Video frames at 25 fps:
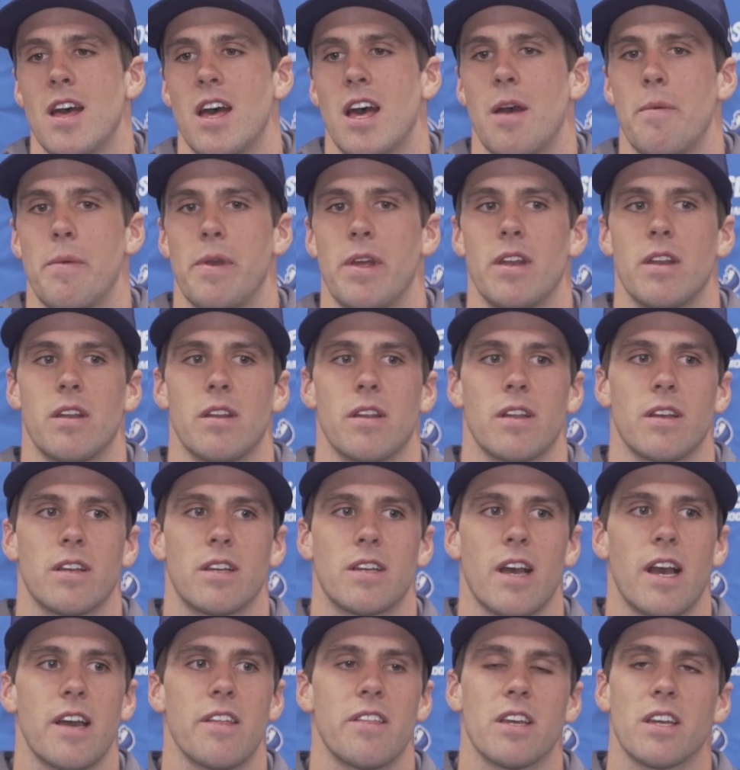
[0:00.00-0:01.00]
I
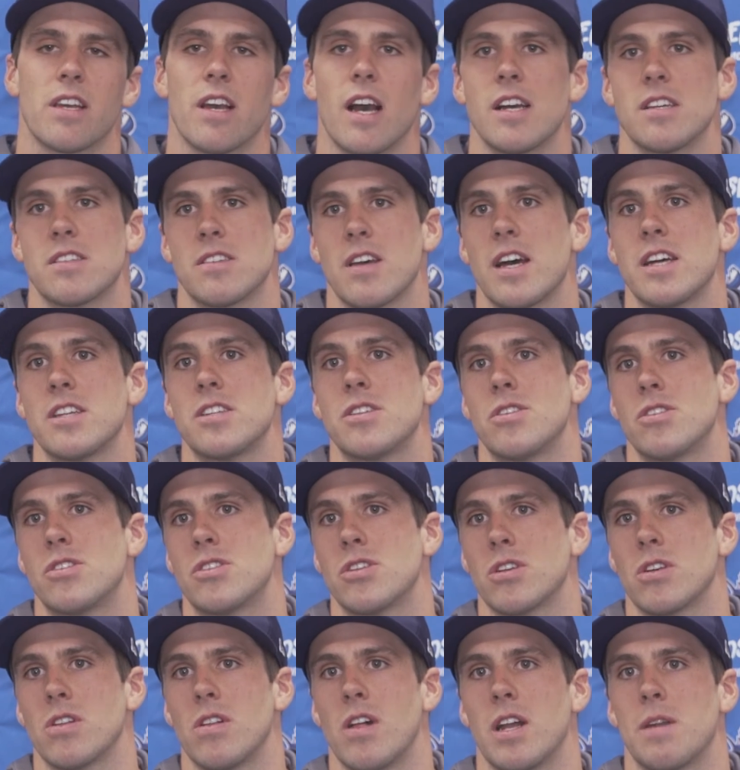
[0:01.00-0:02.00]
mean, I think guys last year
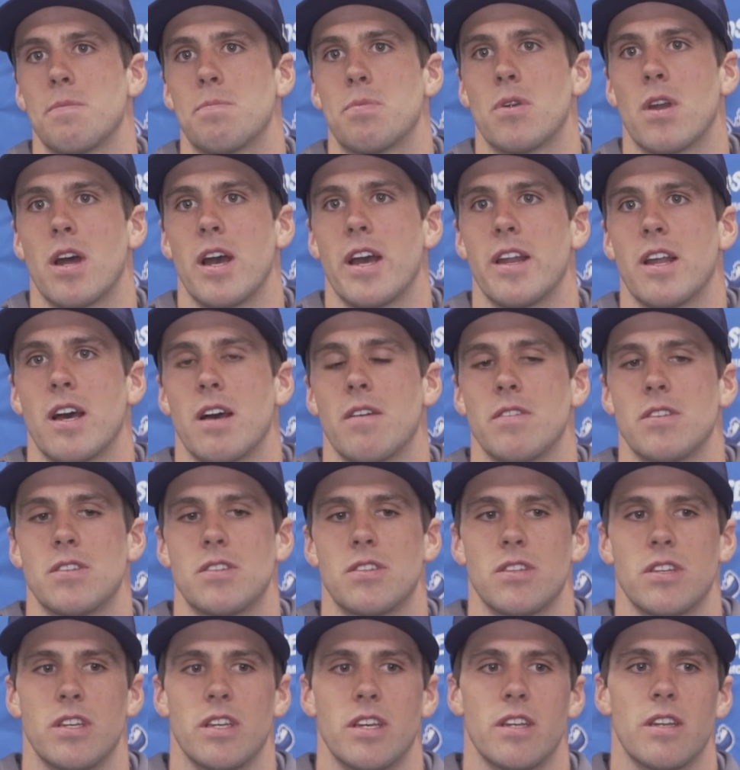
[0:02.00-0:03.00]
took a lot of pride,
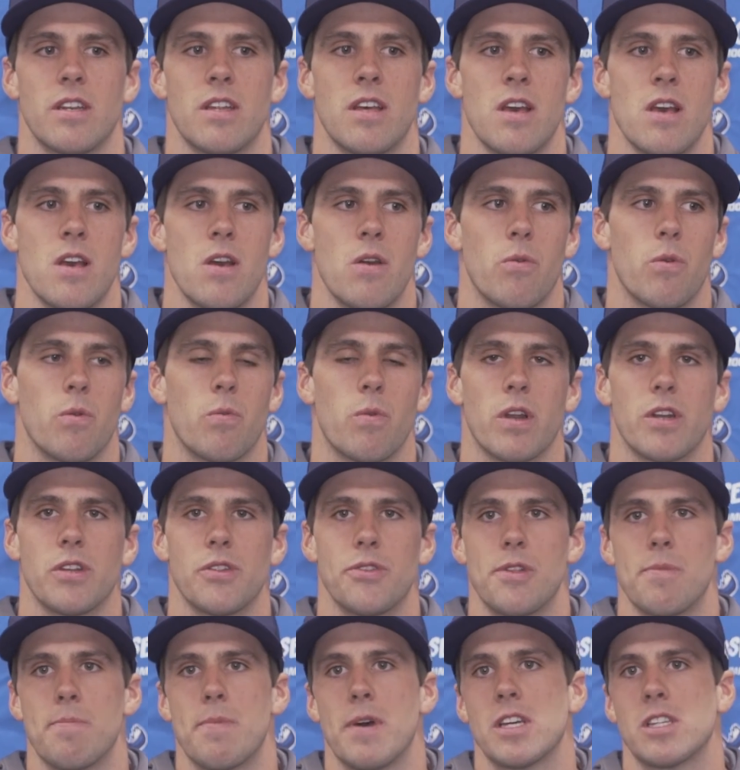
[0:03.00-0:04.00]
obviously, and we wanted
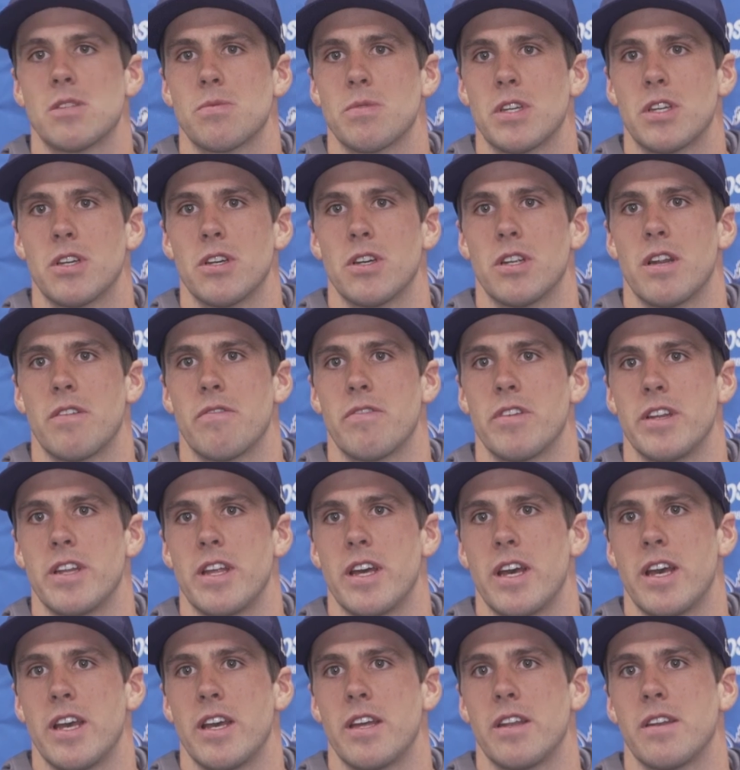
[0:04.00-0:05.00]
to do the best we could every
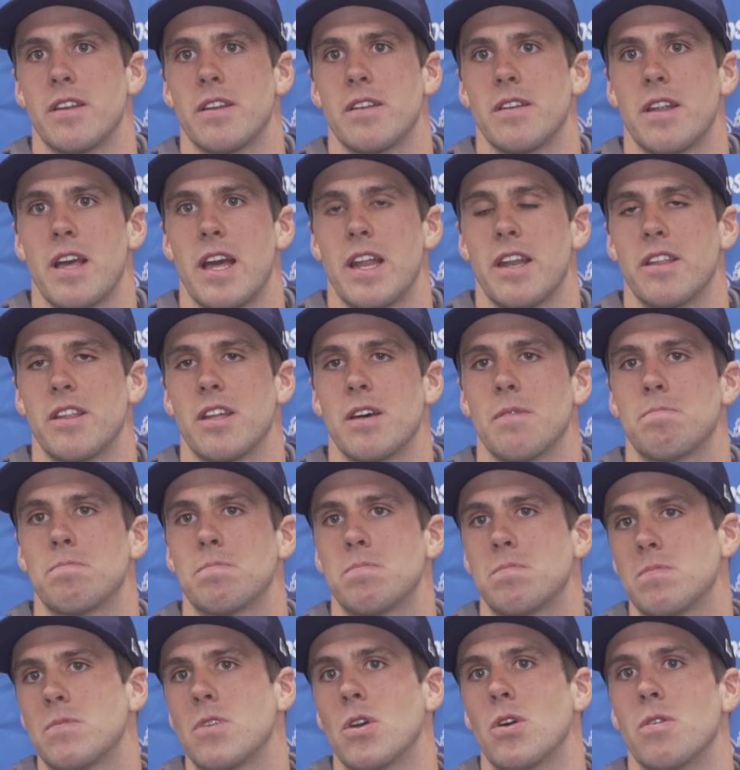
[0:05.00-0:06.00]
day, and ended
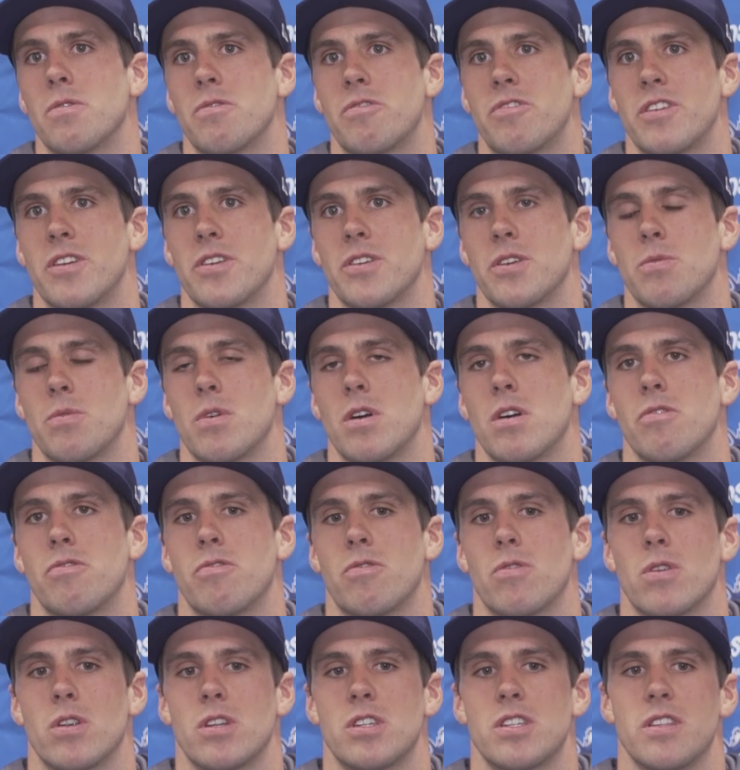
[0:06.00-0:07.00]
up going fairly well
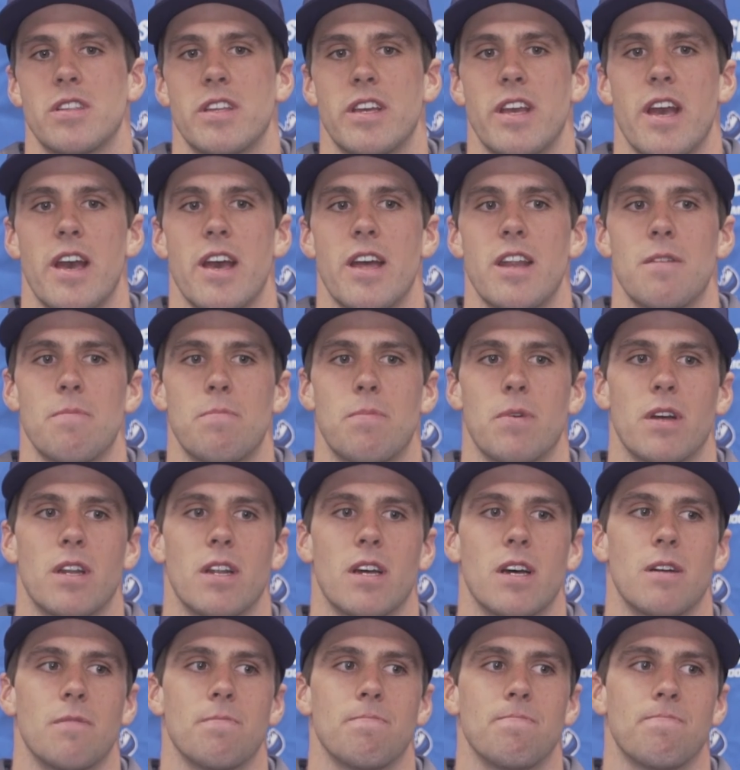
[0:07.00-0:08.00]
for us in the end. But
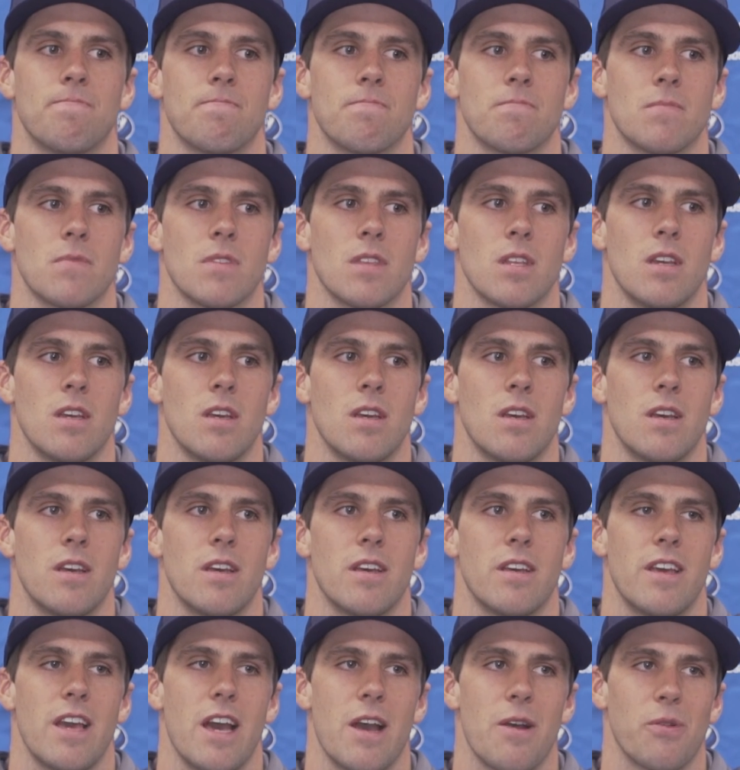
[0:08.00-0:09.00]
um,
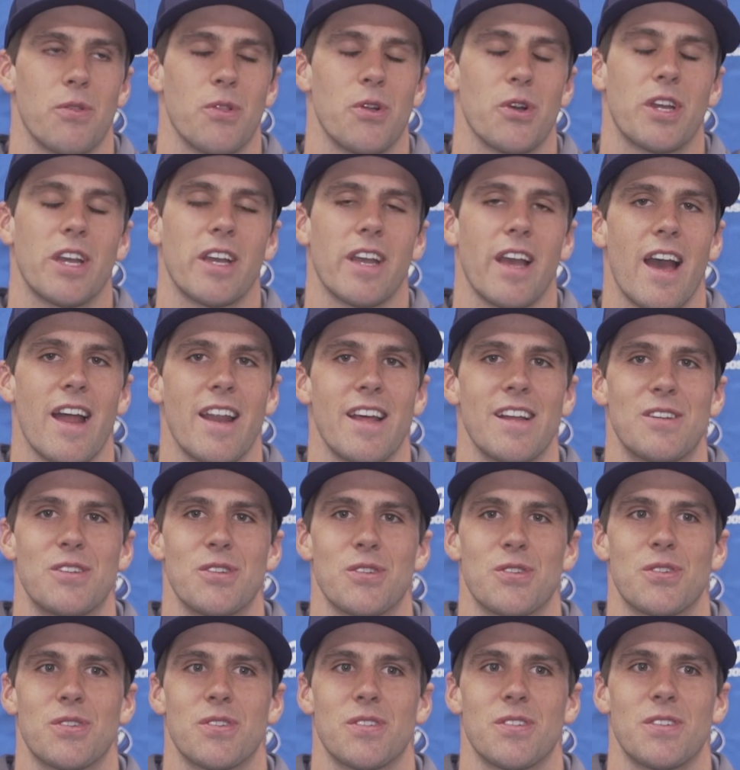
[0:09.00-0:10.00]
yeah, looking at it,
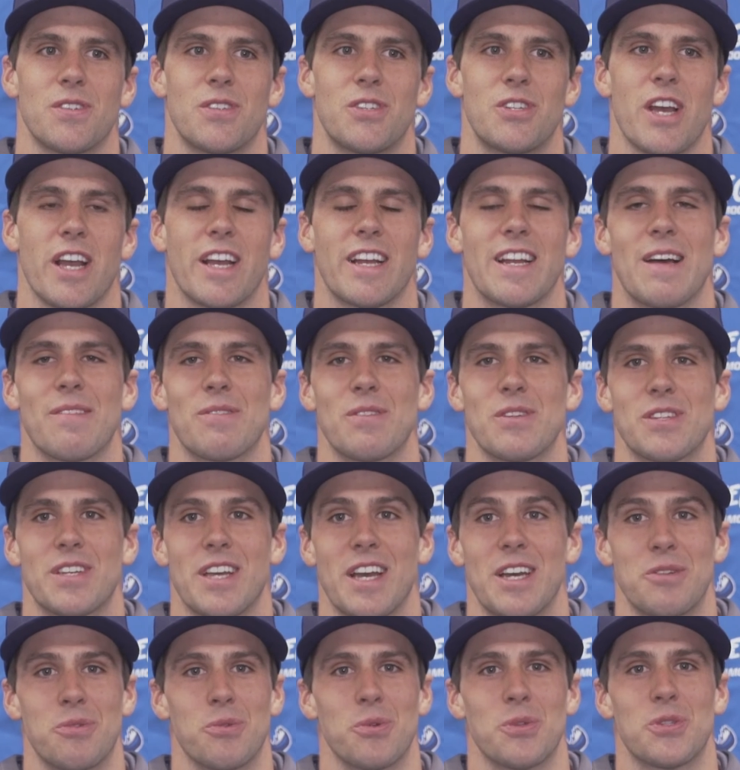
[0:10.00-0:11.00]
just checking out the
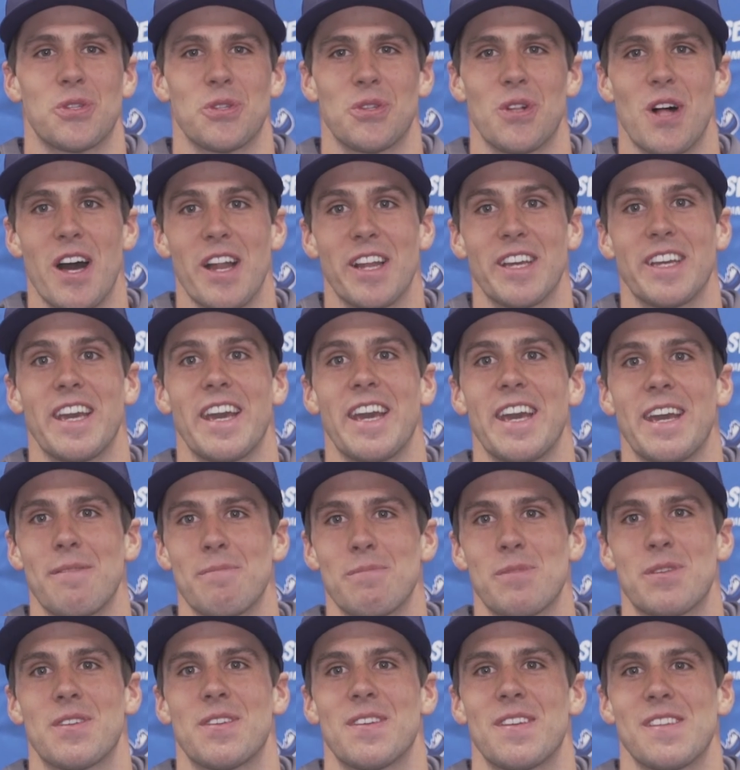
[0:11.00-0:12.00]
schedule, it's a lot of
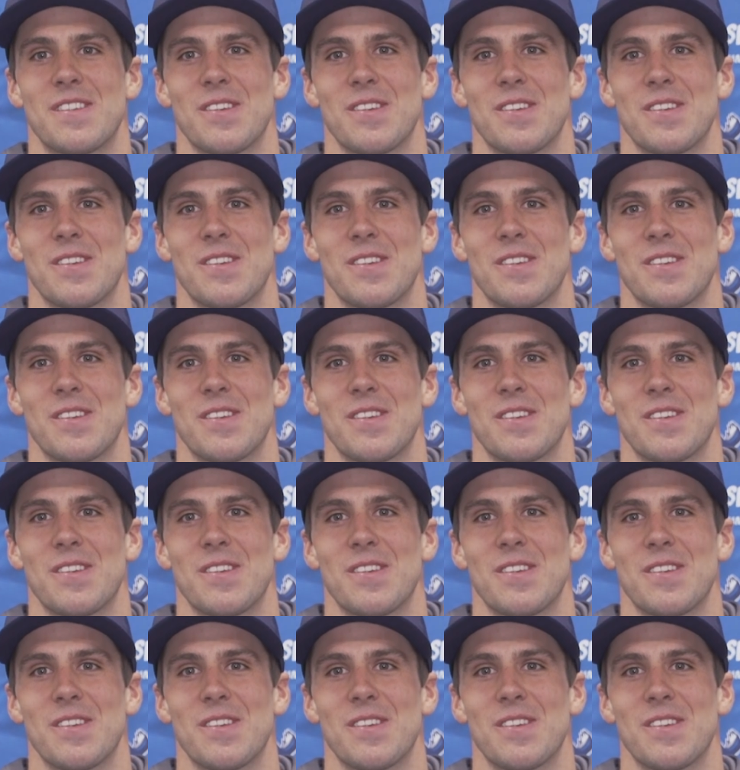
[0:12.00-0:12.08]
games.